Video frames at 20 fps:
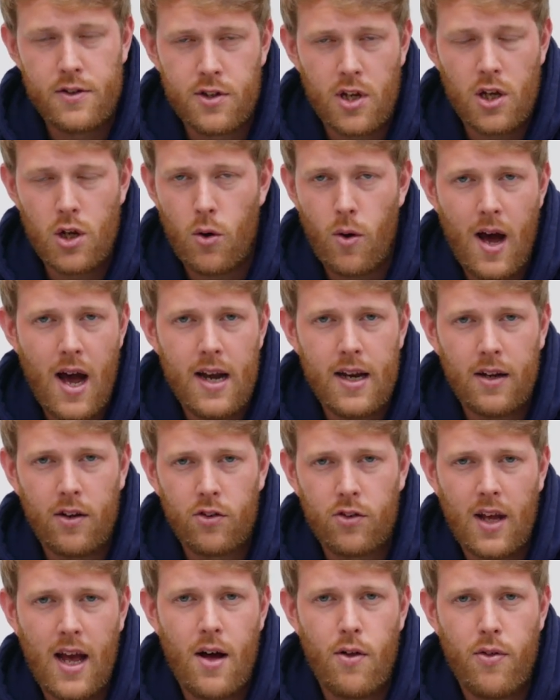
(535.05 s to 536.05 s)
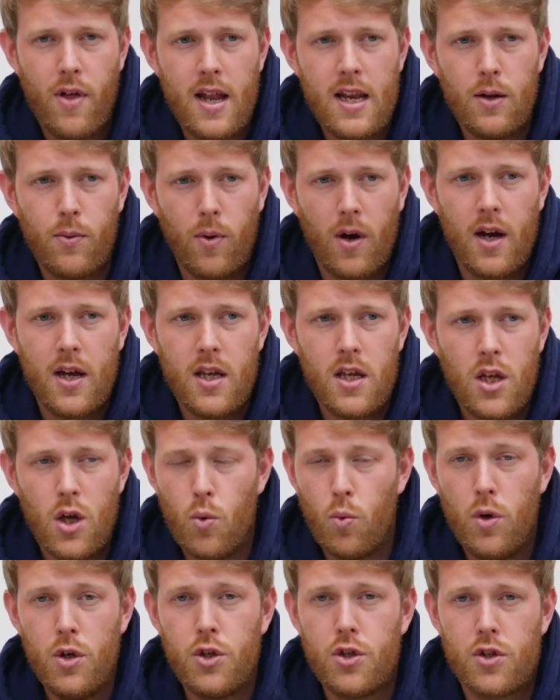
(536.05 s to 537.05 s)
so you were heading south anyway,
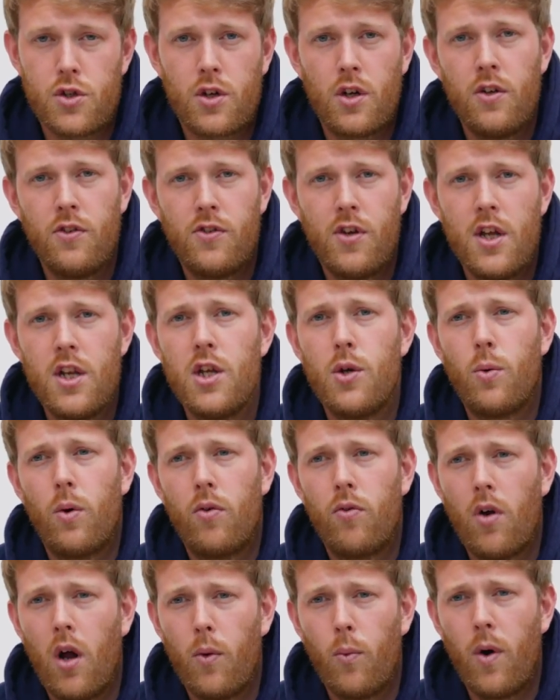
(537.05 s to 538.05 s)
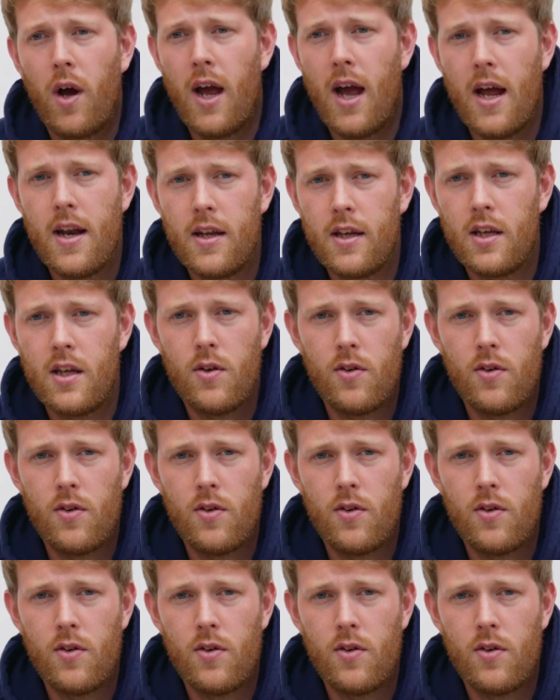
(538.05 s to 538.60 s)
you would just continue on runway heading,